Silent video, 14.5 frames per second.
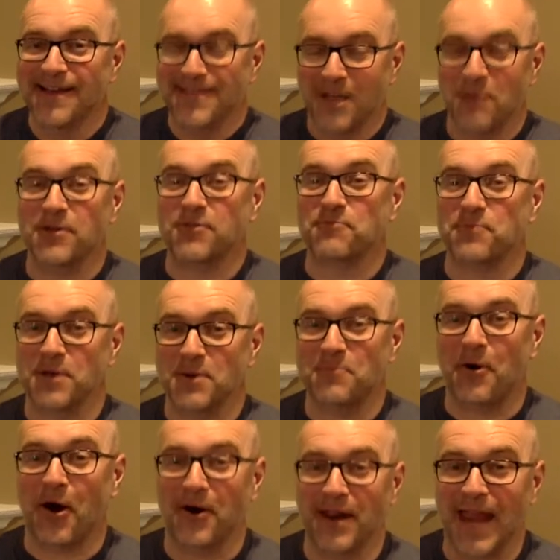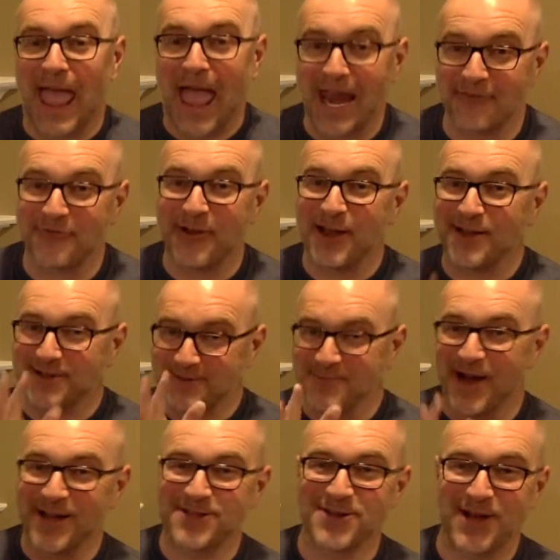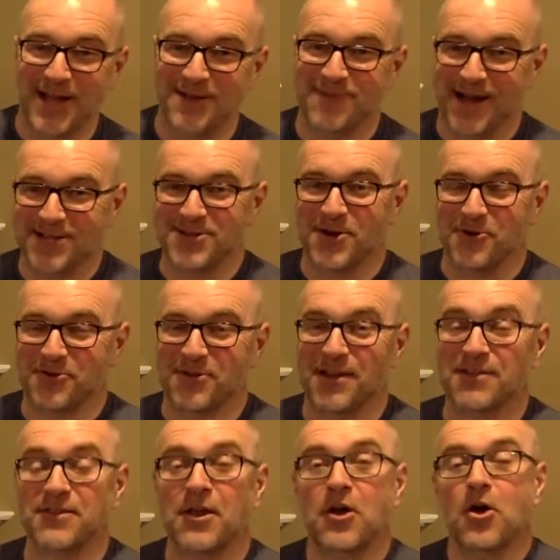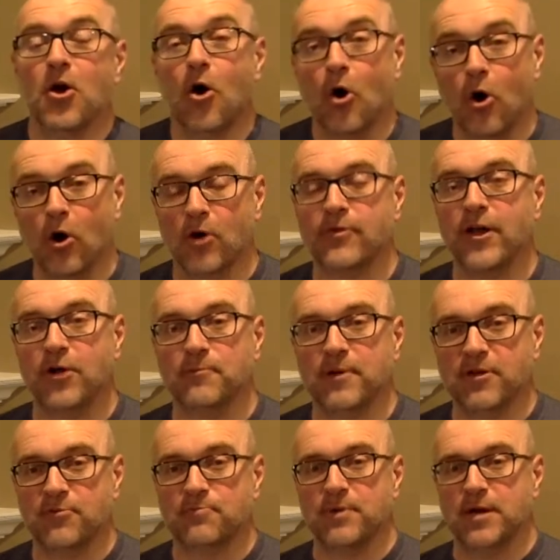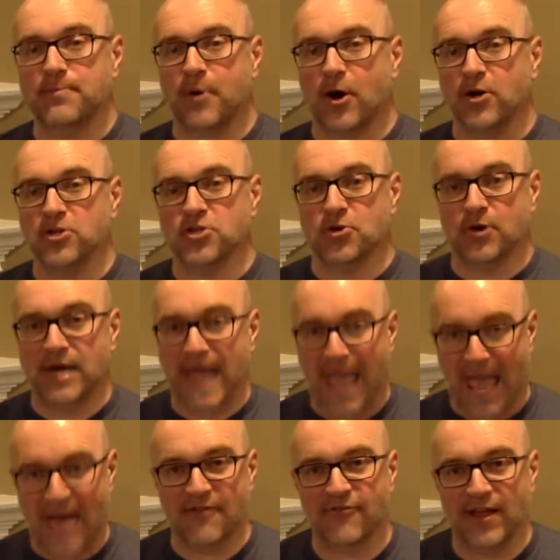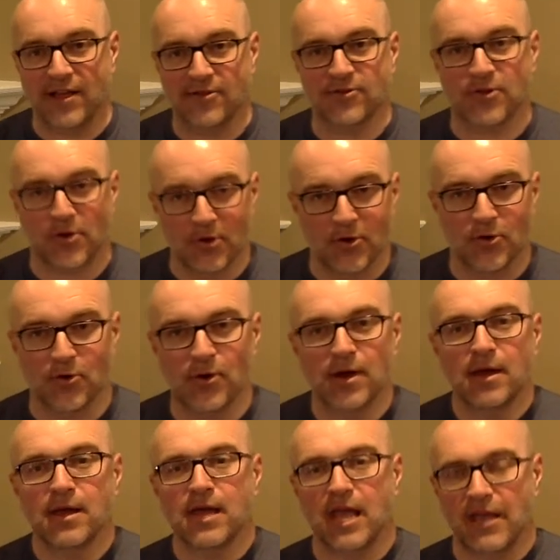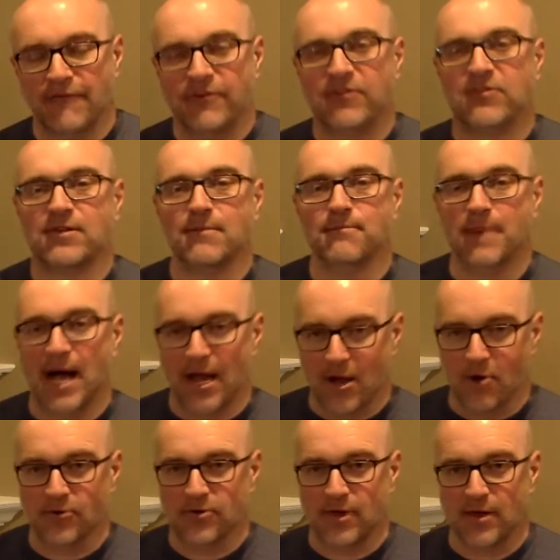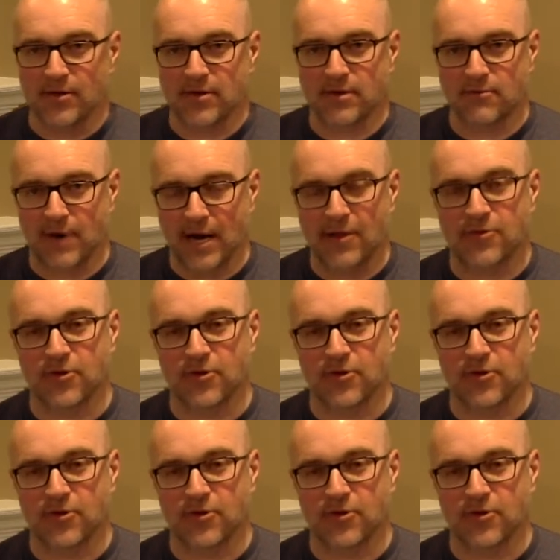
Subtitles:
They'll be split apart at anaphase in mitosis, or they'll be split apart during anaphase 2 if it's meiosis, right?